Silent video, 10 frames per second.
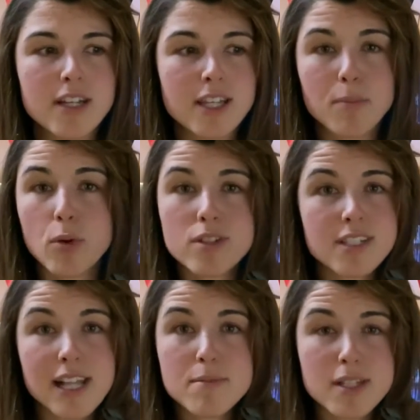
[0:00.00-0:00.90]
the importance
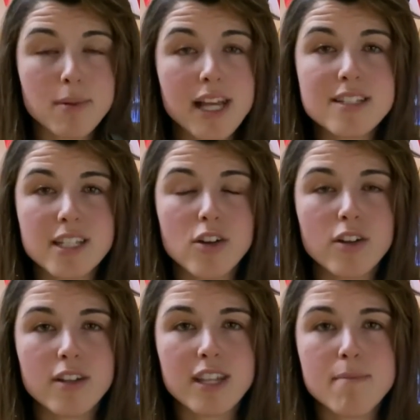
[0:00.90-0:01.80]
clubs are placing on
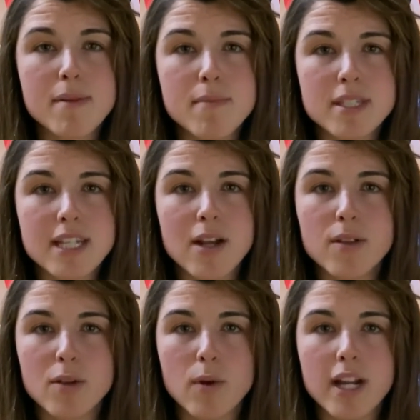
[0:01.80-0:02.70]
their members now
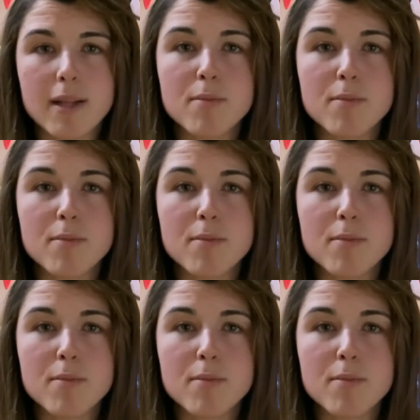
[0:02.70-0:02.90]
and the wider